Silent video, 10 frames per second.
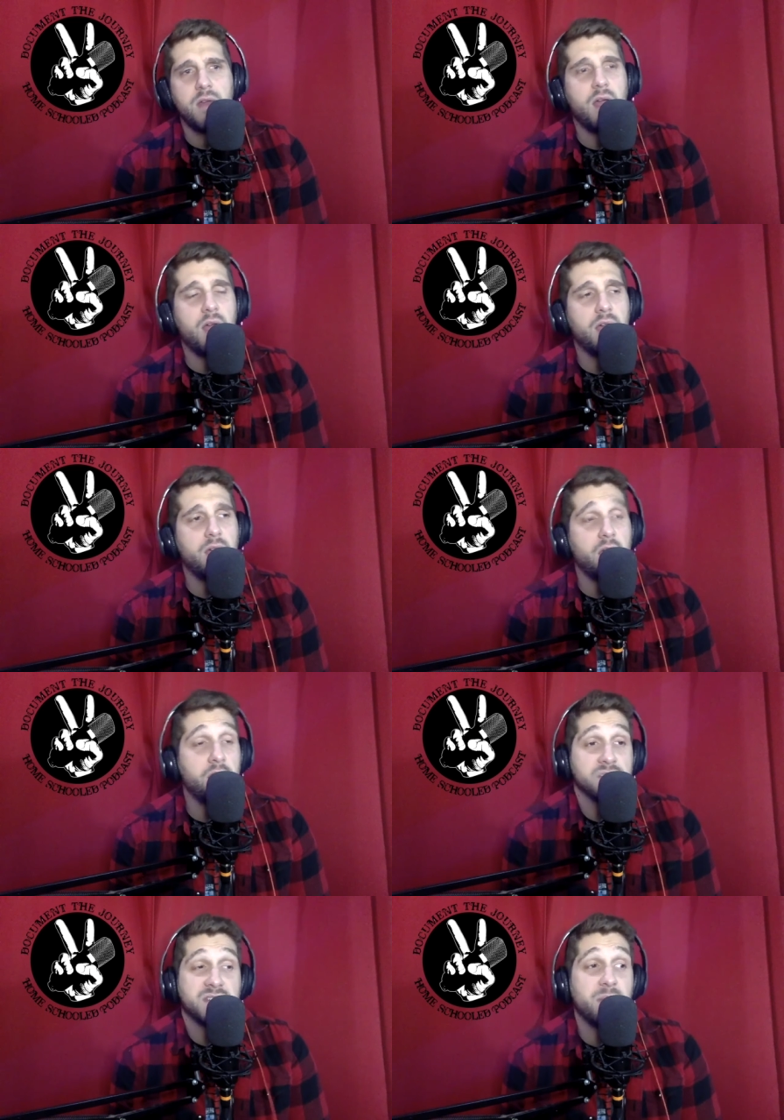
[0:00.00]

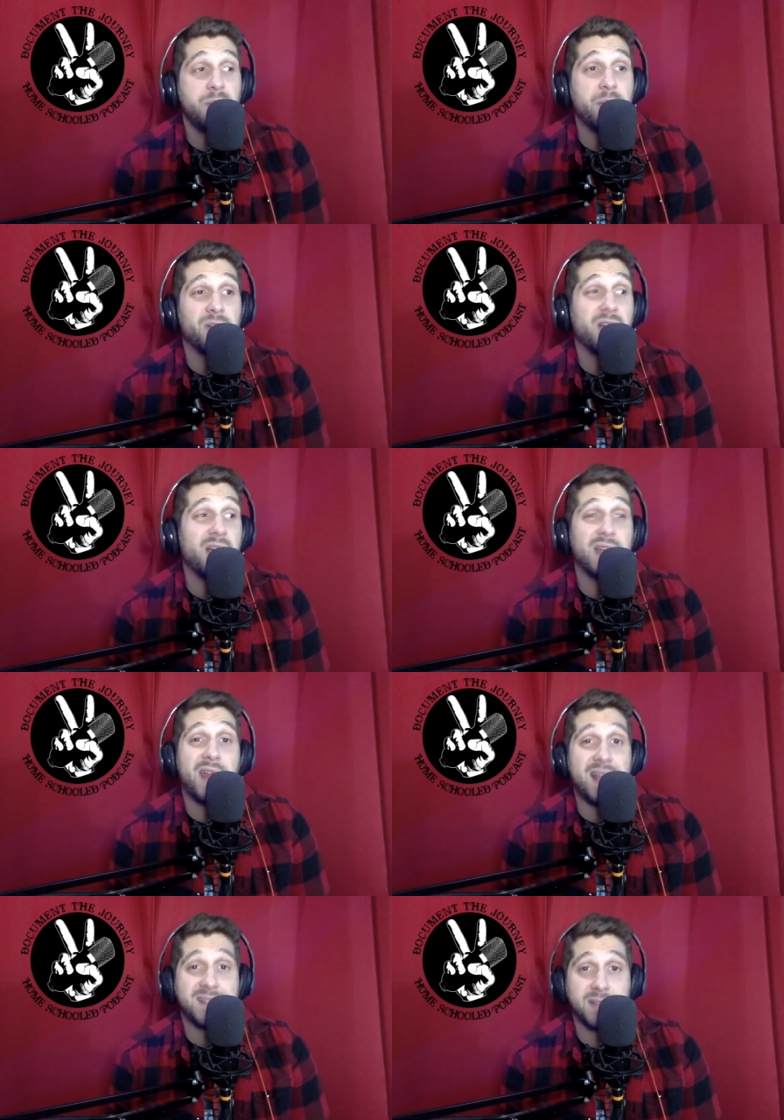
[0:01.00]
And some people are not going
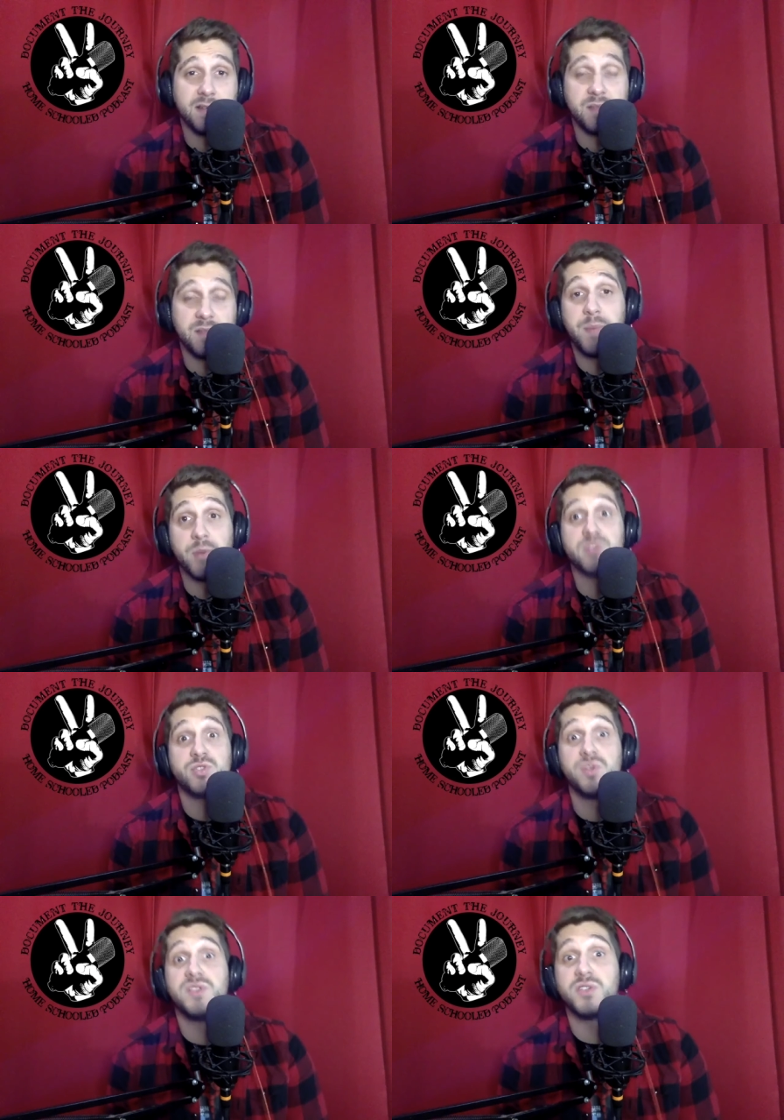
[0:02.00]
to ask you. Some people, as
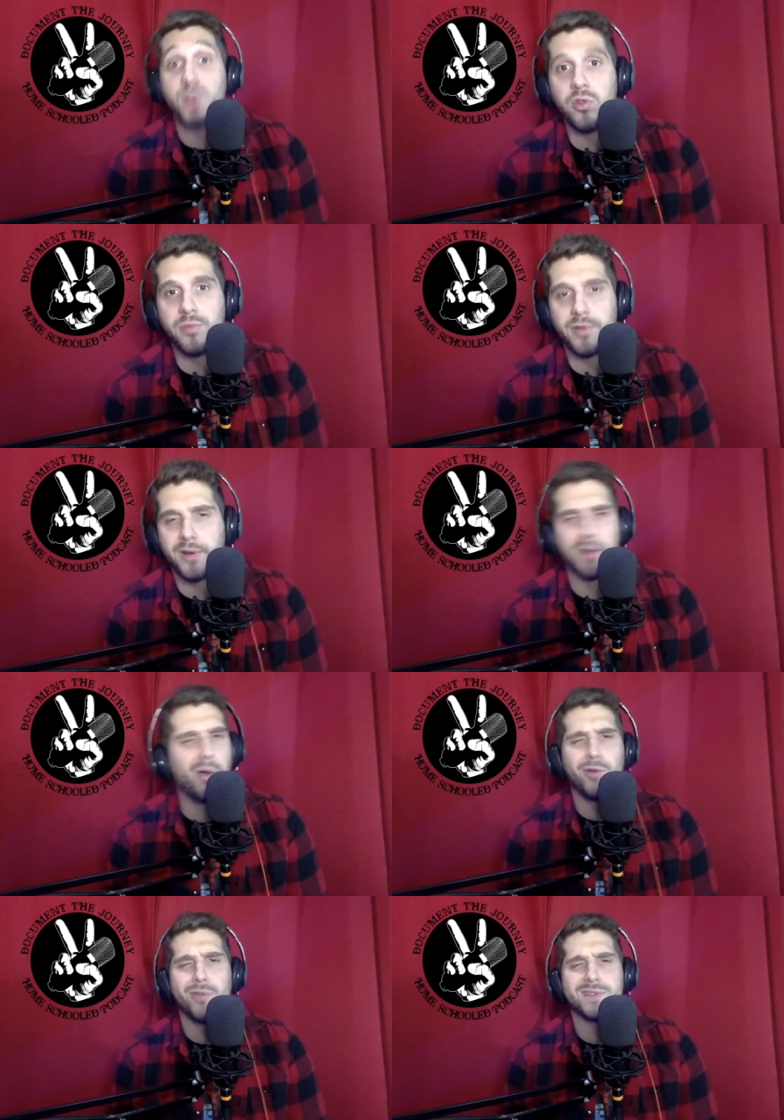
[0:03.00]
soon as you told them, they're going to go,
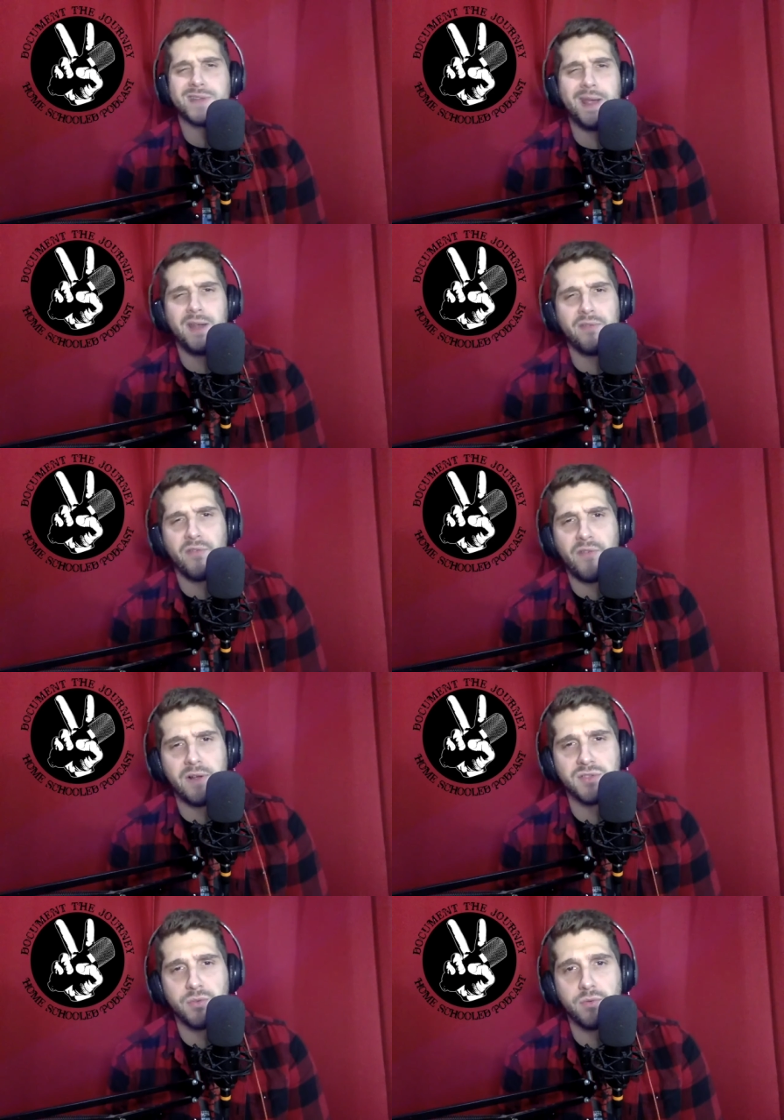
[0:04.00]
I know this guy, he never
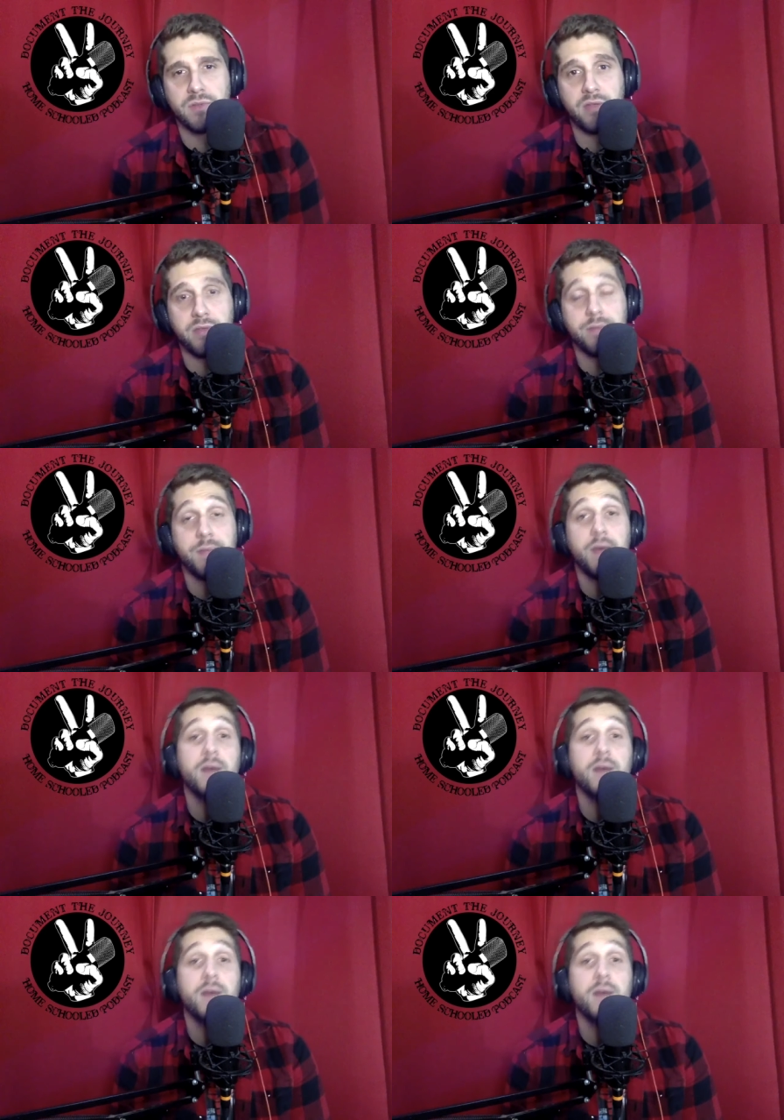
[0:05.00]
follows through with nothing.